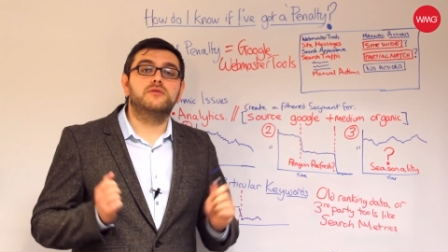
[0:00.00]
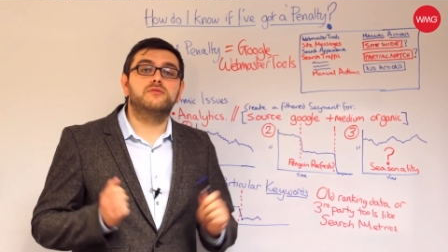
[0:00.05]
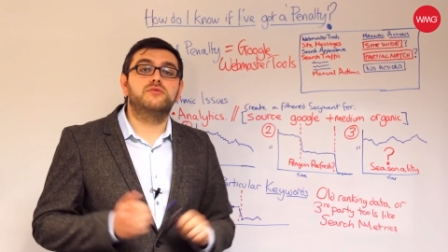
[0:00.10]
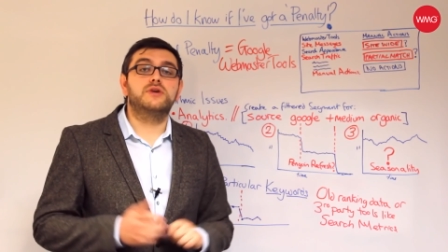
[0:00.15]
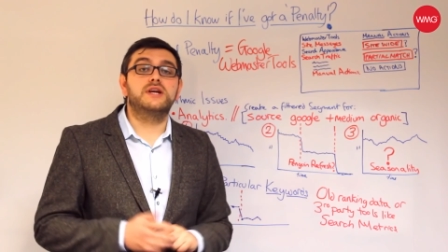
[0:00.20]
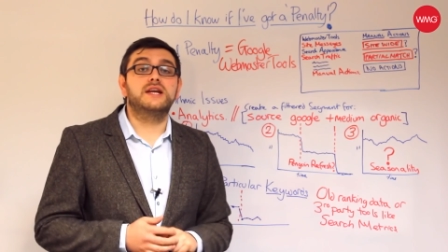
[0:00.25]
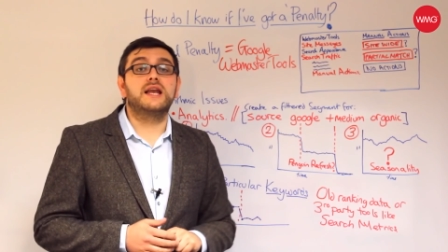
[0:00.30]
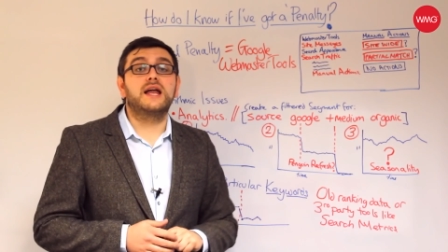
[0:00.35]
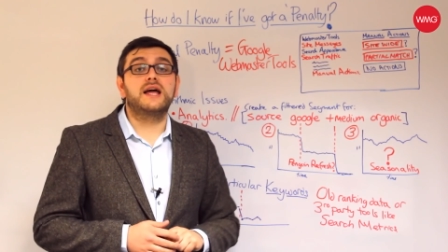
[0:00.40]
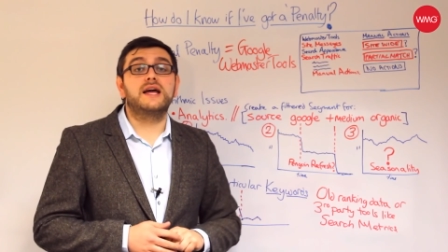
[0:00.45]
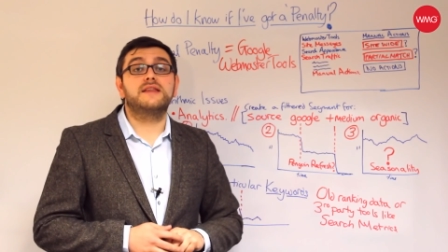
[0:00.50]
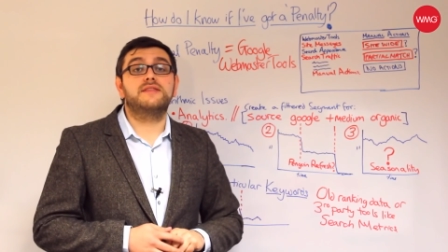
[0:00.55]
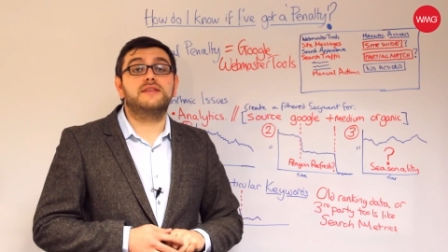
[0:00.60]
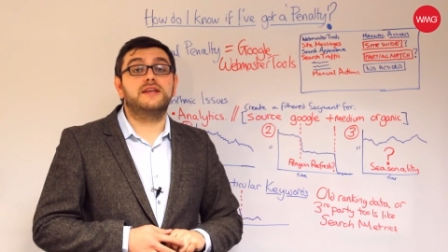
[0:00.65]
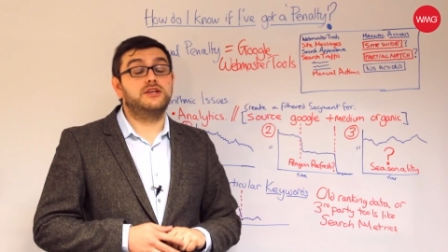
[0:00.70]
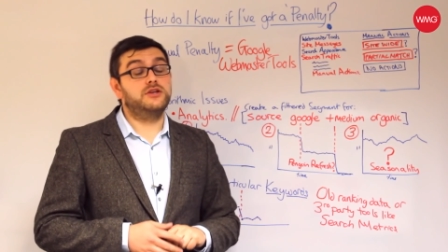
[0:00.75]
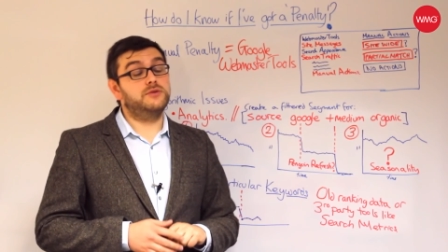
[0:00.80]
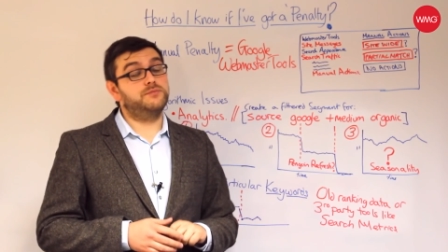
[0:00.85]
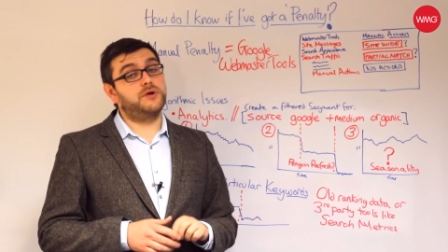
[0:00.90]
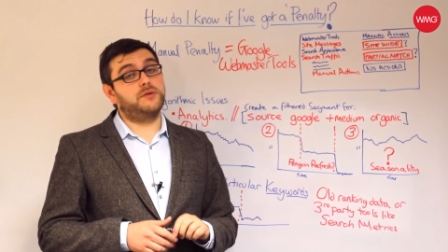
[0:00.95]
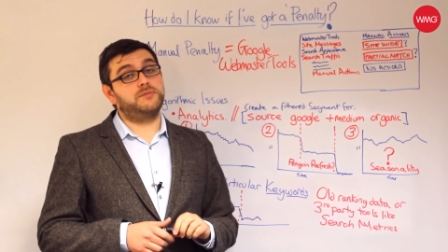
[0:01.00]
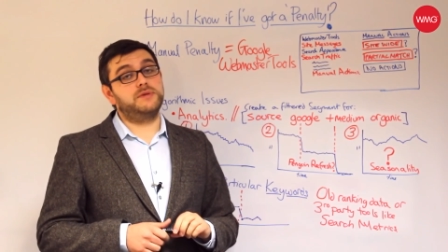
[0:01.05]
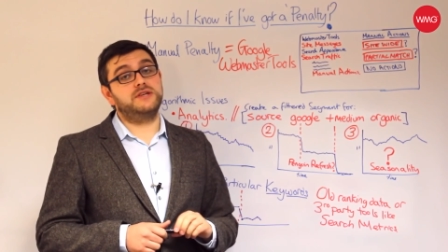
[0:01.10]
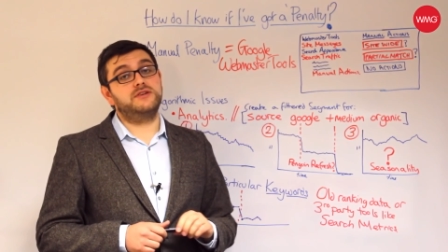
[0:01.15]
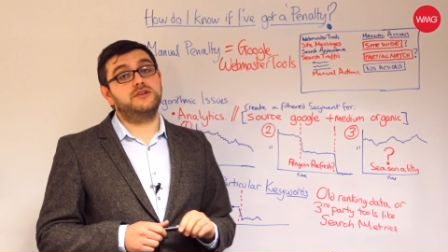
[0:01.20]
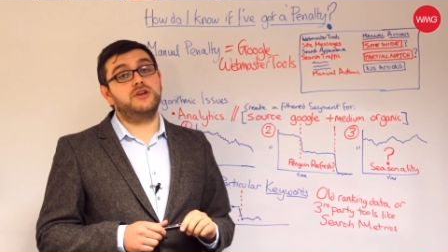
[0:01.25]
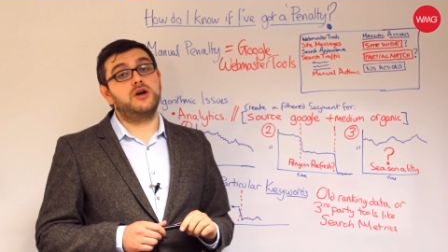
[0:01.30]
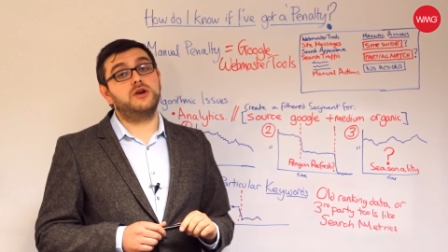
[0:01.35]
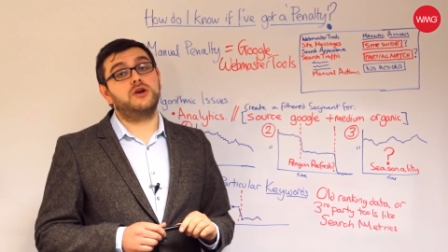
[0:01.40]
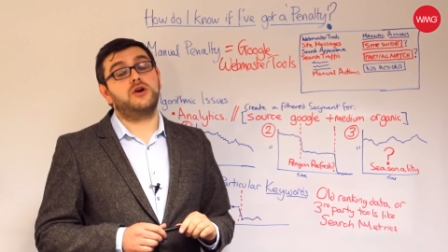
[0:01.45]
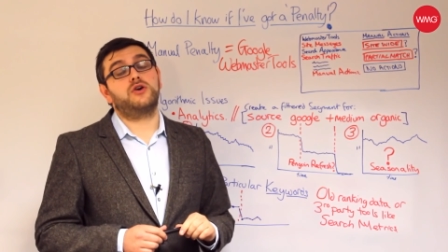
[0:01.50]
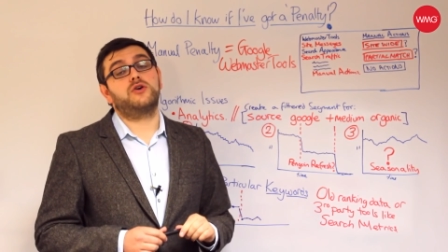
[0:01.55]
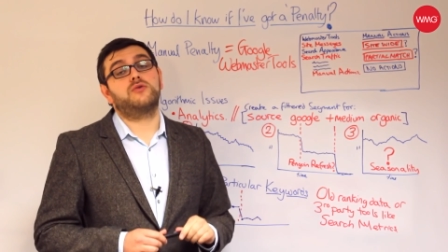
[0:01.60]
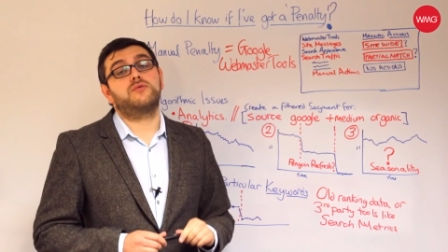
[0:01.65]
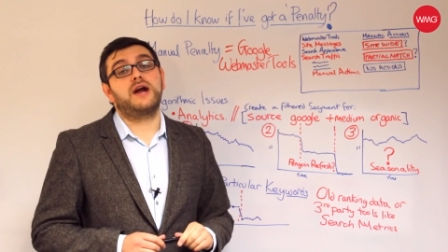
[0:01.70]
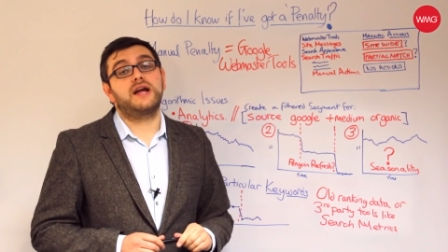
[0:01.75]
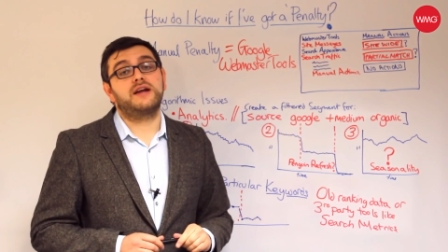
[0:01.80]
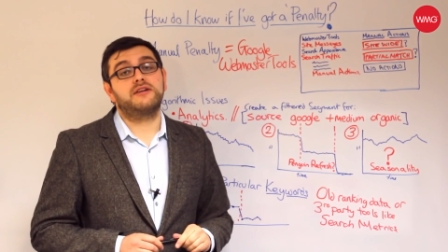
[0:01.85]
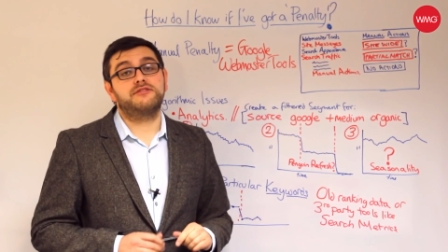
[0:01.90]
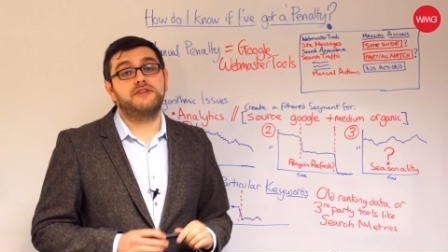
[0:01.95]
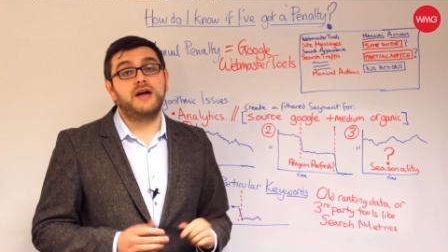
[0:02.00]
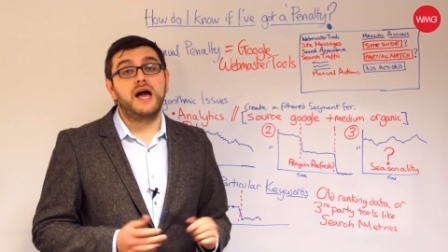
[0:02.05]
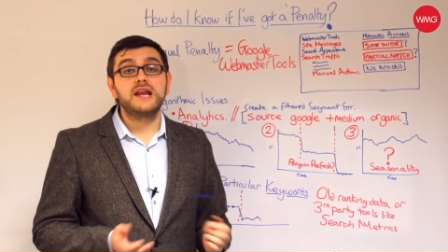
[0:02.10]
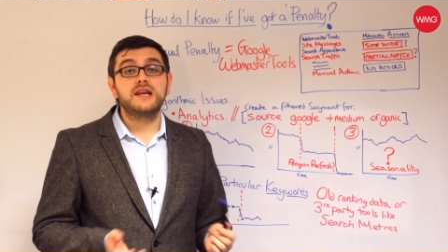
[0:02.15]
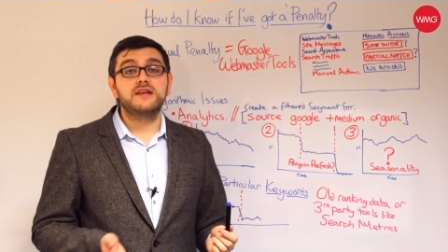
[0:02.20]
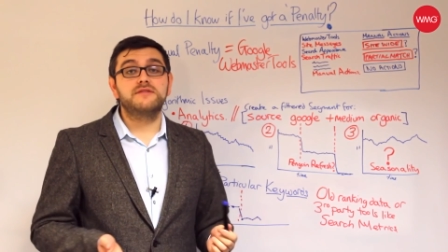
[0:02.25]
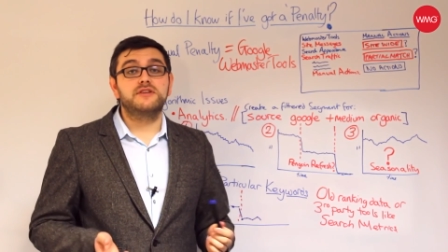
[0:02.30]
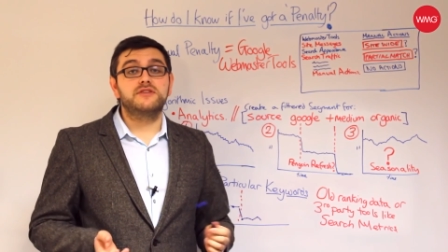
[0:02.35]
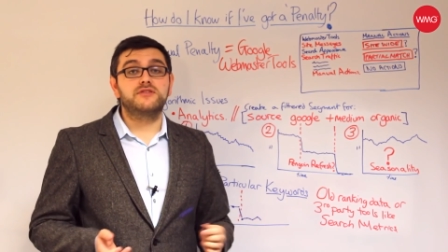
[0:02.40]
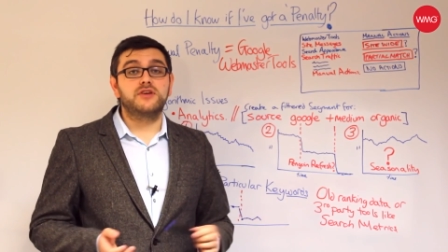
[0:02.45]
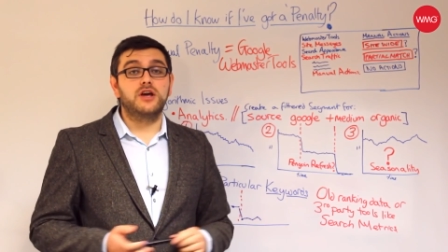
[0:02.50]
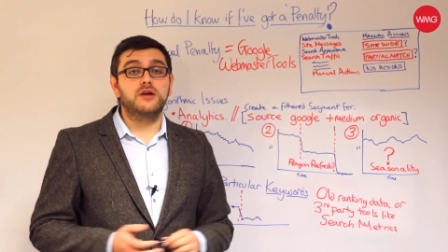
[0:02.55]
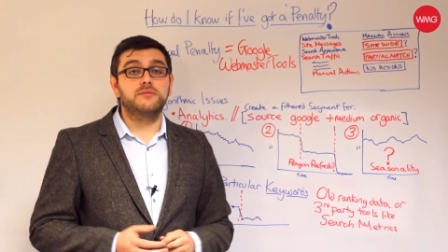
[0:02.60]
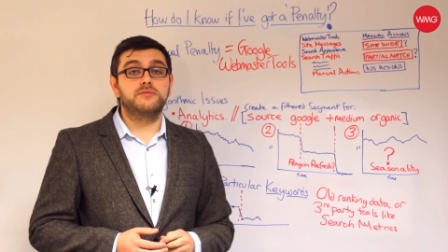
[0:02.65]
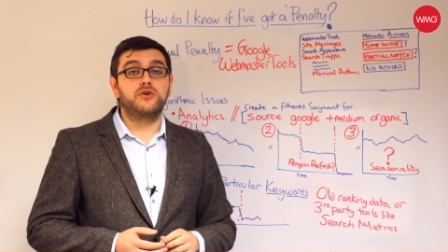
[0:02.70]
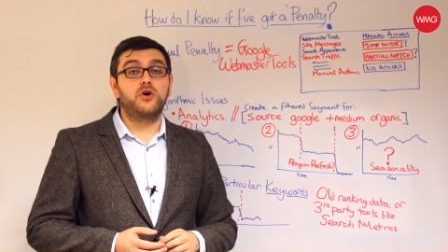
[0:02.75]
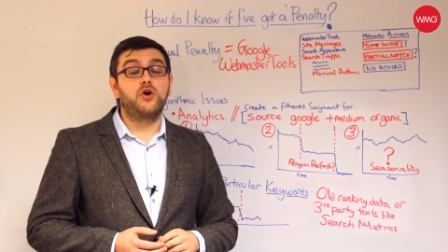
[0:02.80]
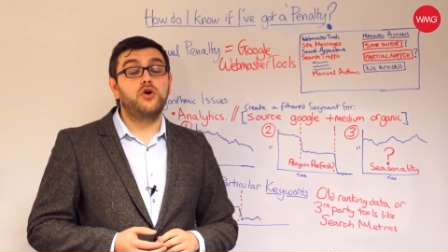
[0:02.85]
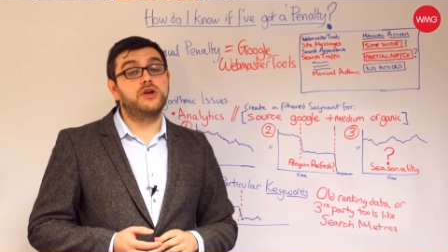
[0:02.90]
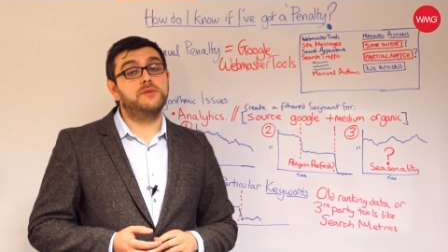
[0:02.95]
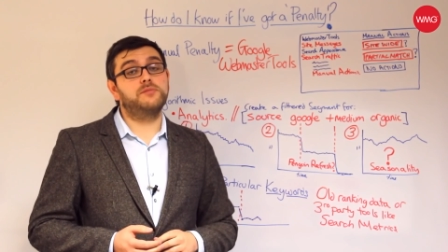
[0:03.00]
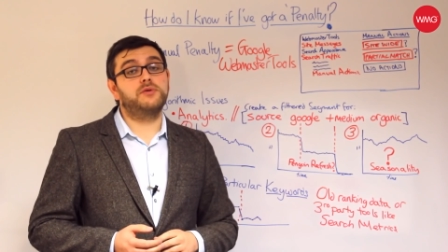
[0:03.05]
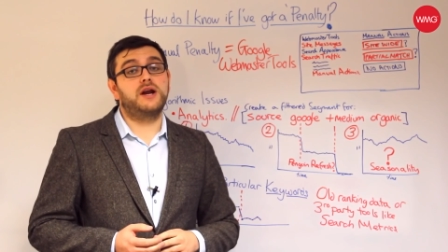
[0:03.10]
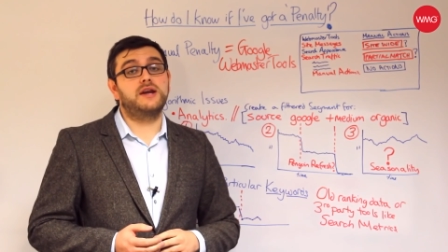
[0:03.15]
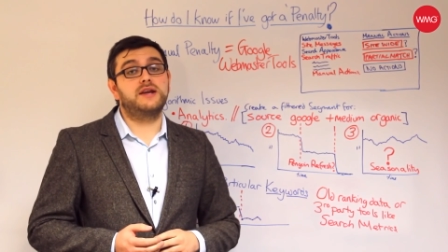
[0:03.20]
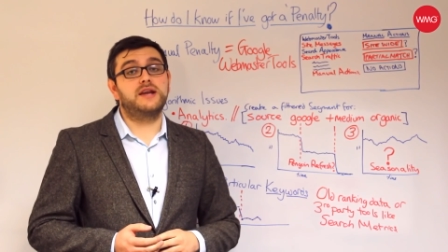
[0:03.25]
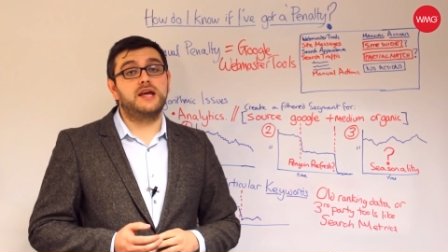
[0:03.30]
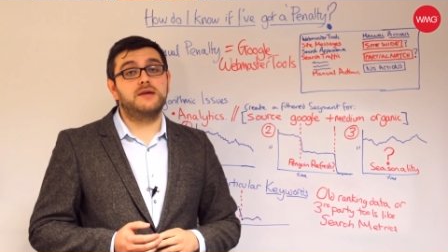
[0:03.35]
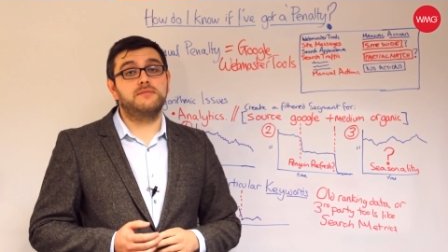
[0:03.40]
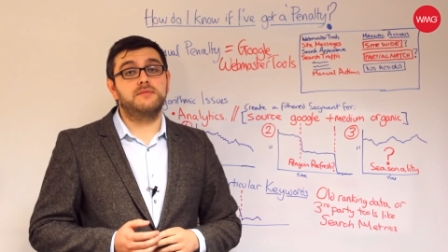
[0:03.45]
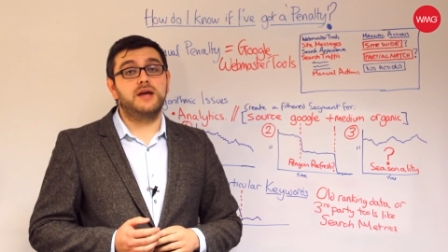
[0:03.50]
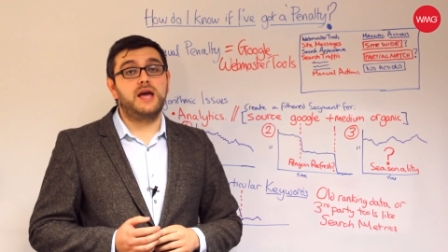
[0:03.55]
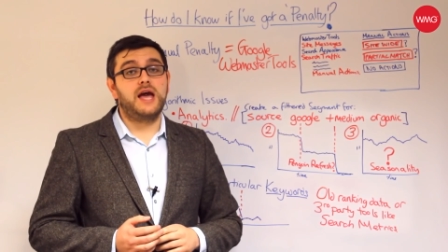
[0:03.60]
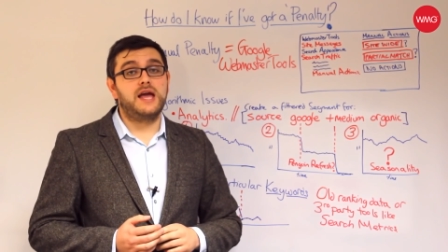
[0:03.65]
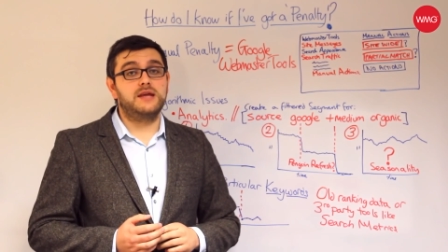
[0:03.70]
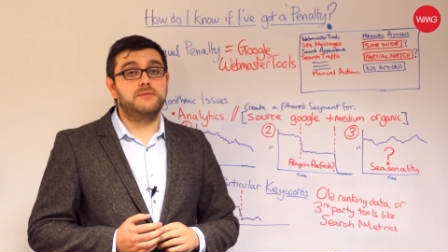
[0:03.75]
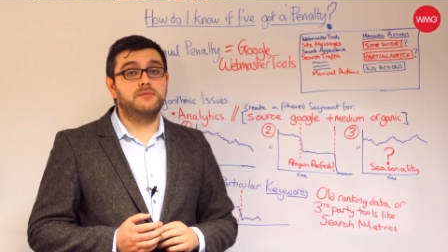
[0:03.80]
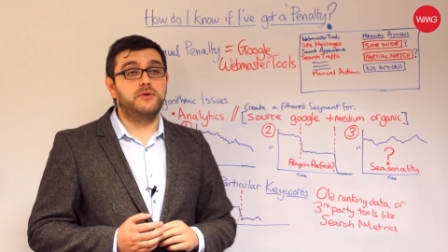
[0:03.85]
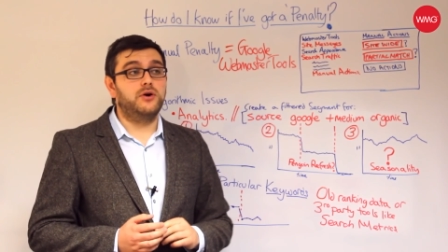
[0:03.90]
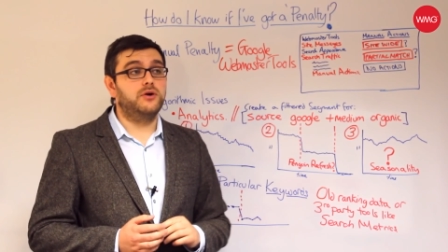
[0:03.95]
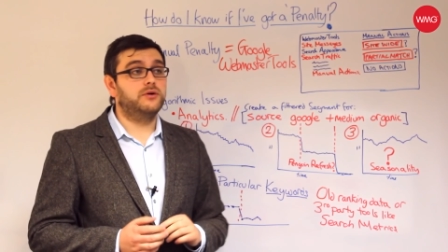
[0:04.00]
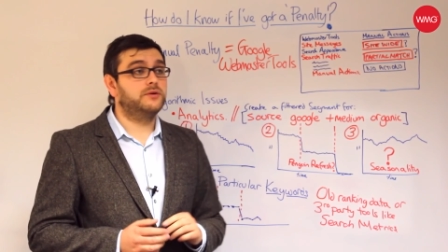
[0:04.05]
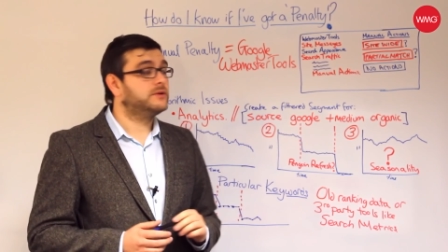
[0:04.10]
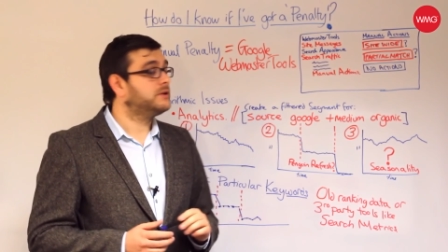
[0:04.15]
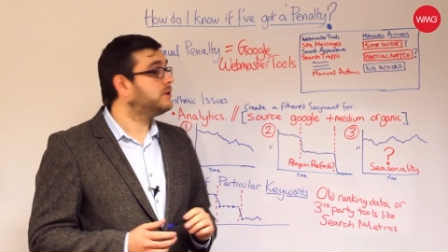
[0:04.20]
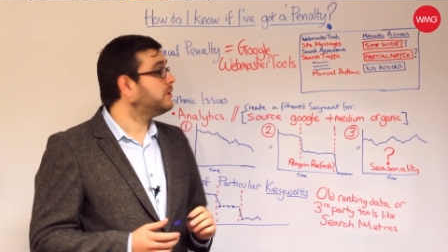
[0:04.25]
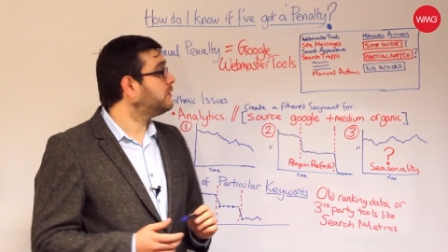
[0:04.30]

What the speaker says: relay that you probably no longer rank for any of your terms or your brand name anymore.